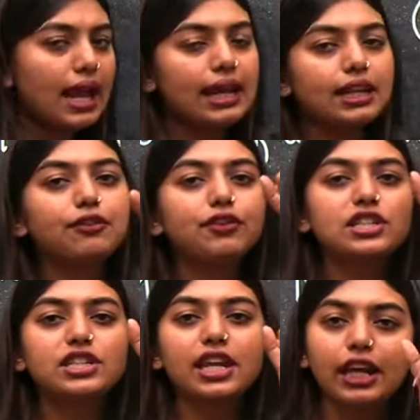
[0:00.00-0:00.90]
herring
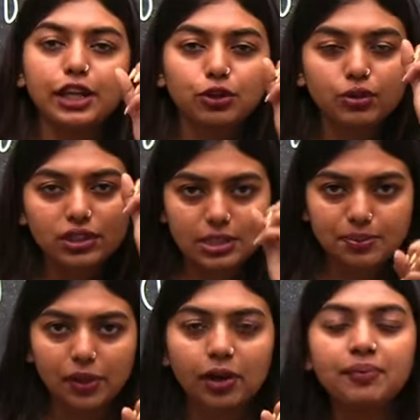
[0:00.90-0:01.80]
fish say he took the
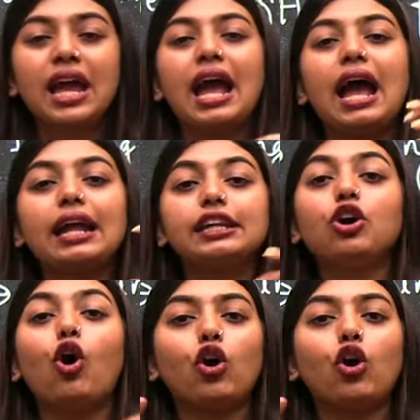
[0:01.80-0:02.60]
sperm and he